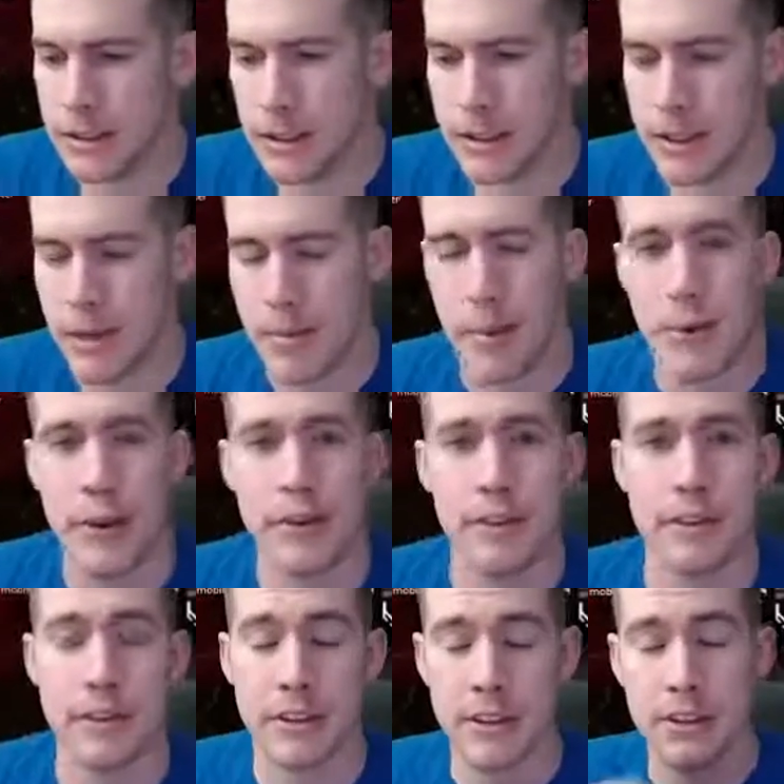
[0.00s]
They both have
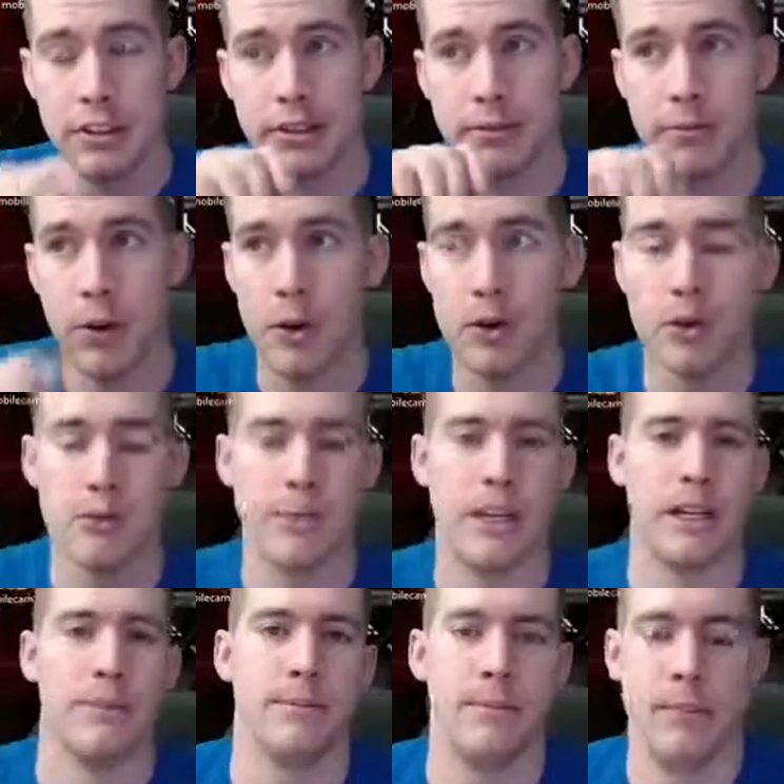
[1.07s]
the volume
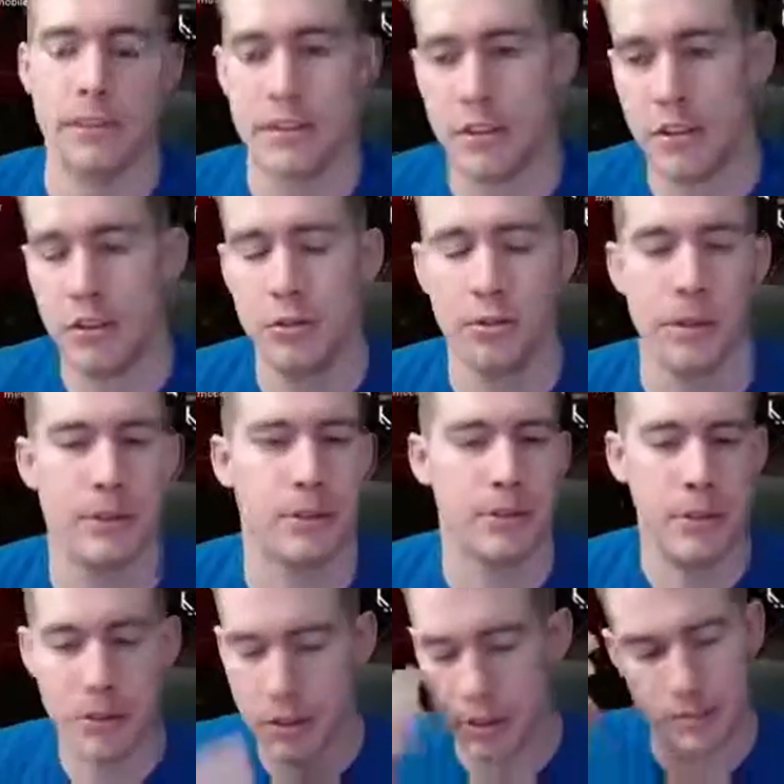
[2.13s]
knob. Excuse me,
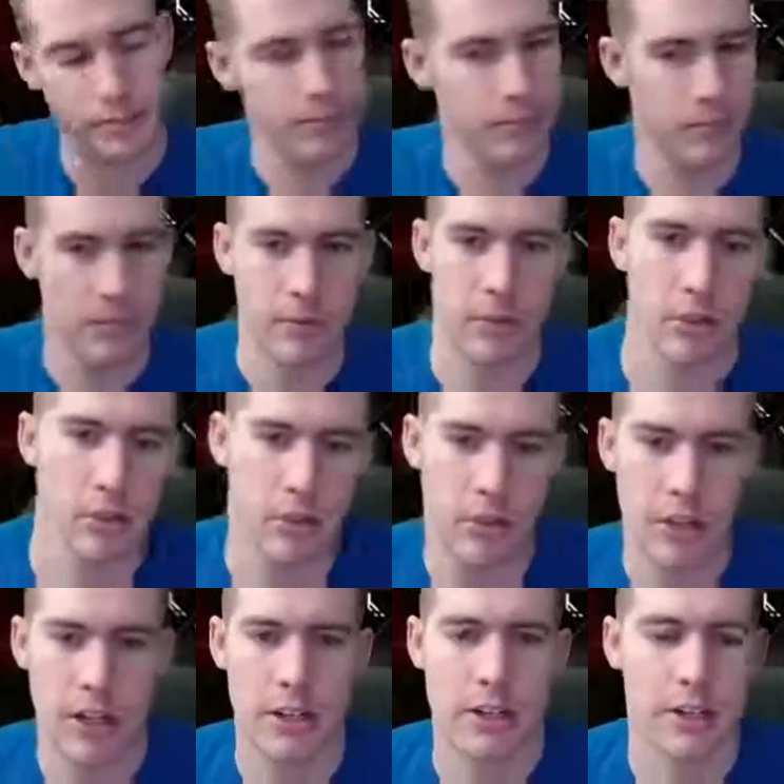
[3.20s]
sorry,
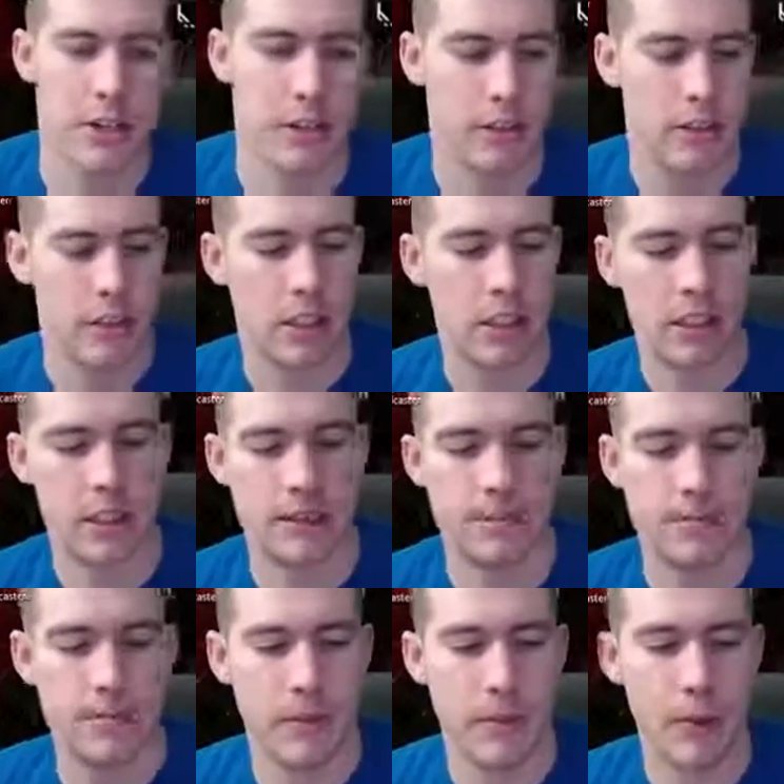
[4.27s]
train of thought.
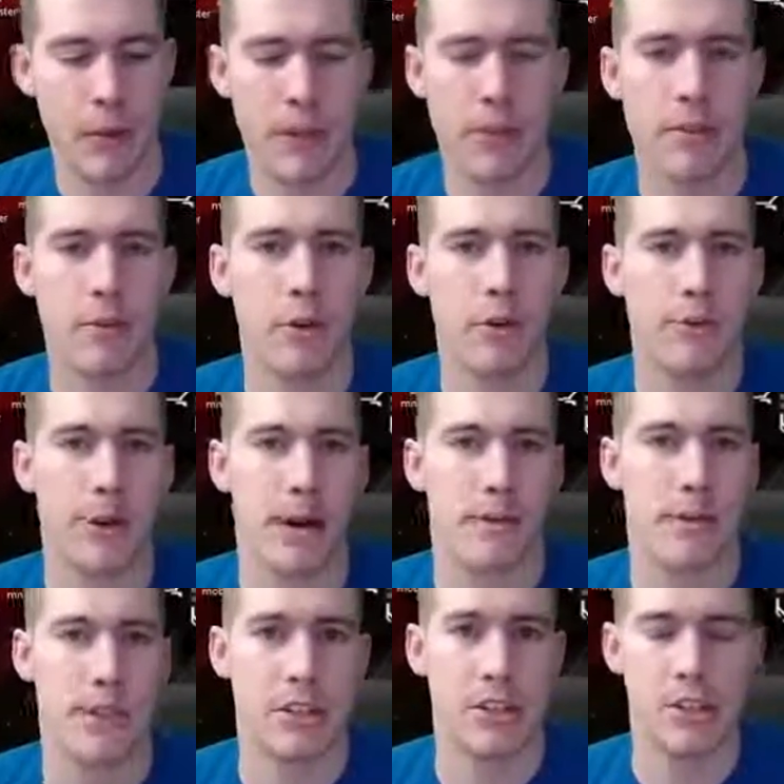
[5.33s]
They both have the volume knob,
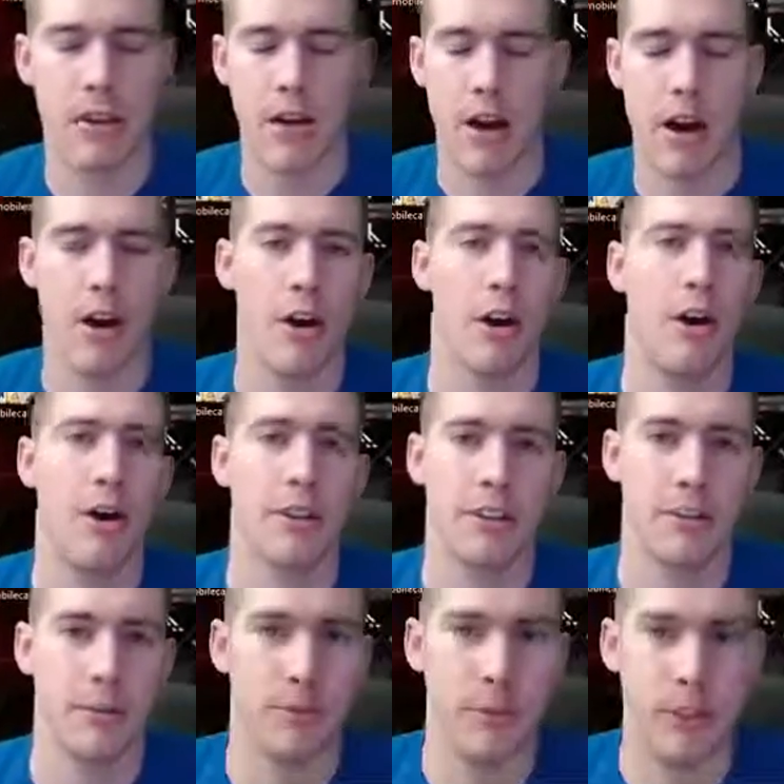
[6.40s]
which is
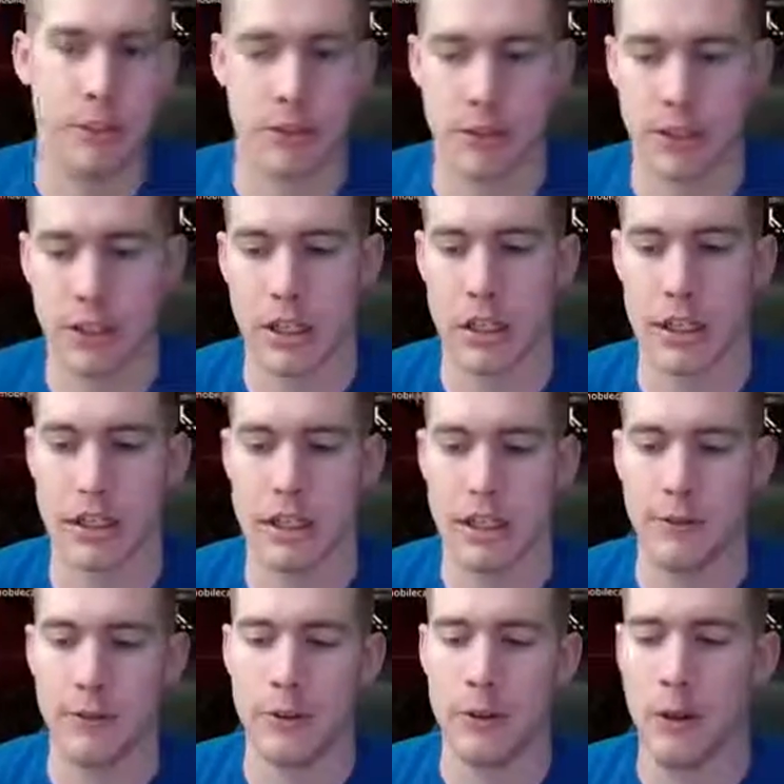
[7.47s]
awesome feature.
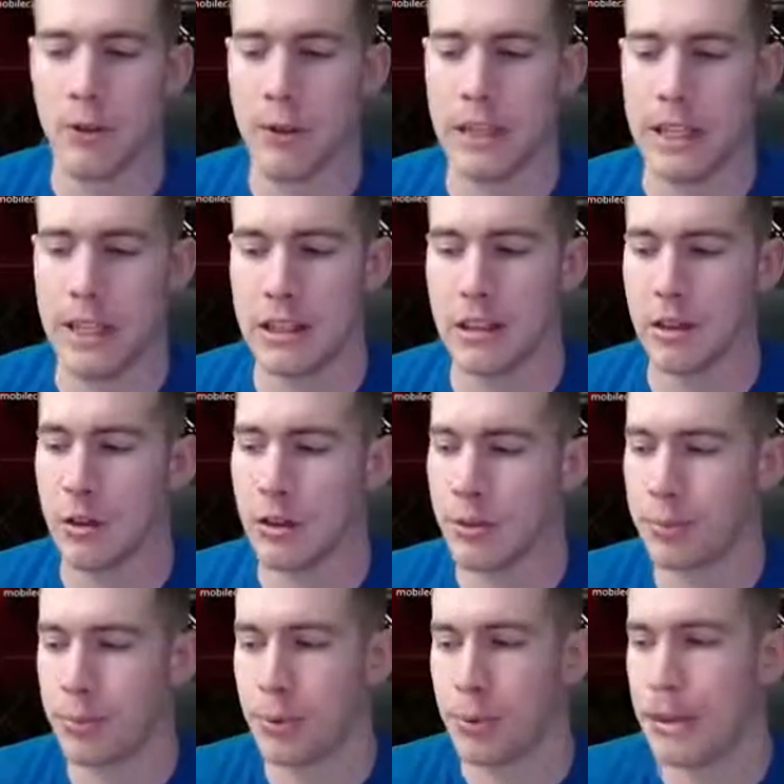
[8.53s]
If you don't want to get a
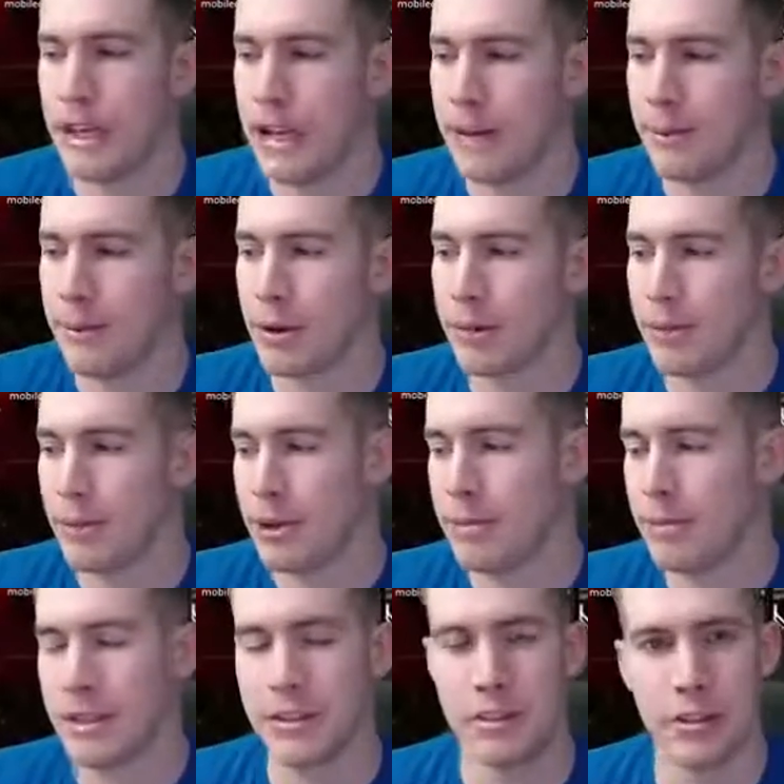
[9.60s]
little preamp or a
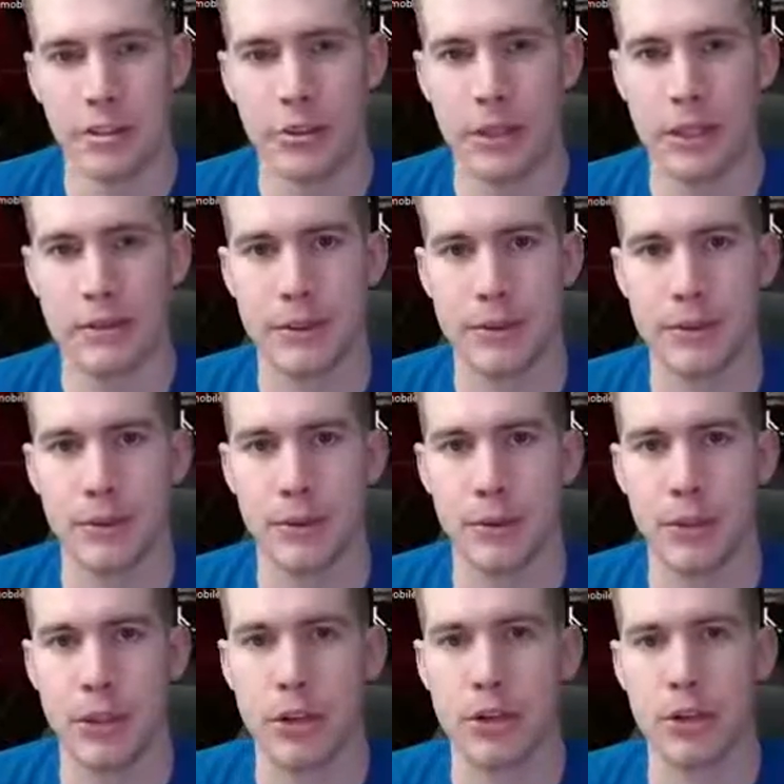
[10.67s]
pre-mixer or whatever
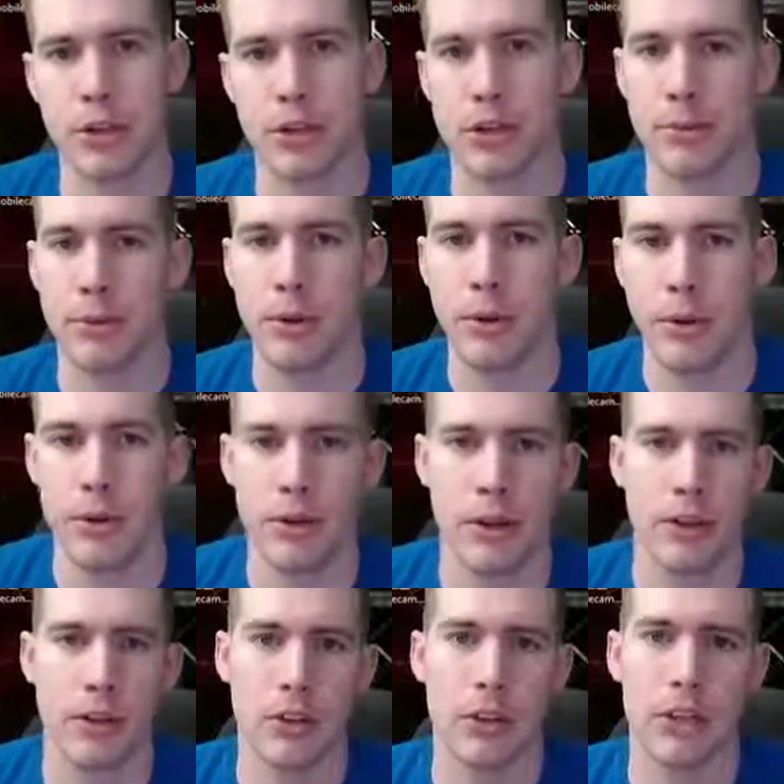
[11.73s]
before you go into your computer or
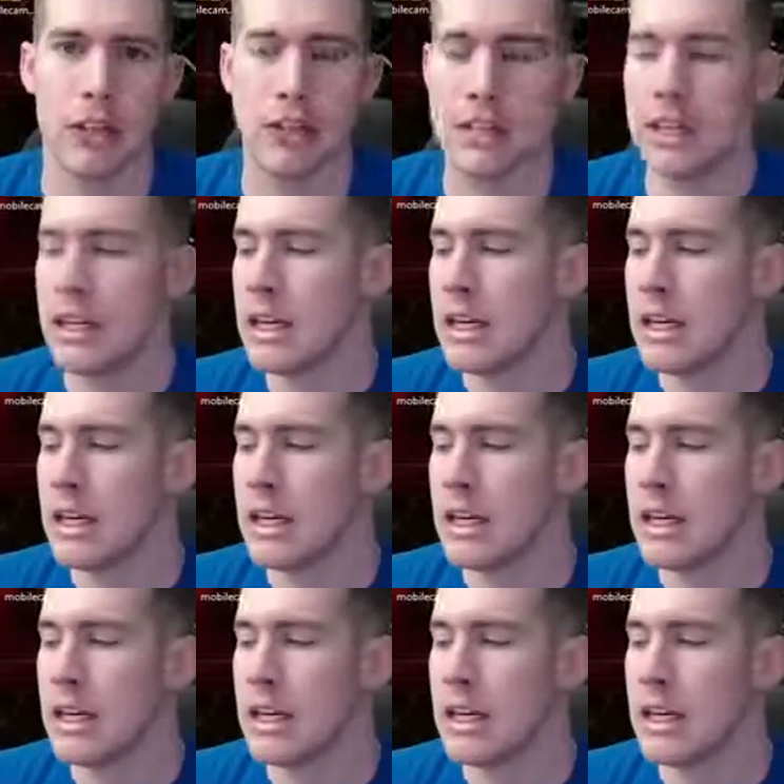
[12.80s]
whatever you're getting,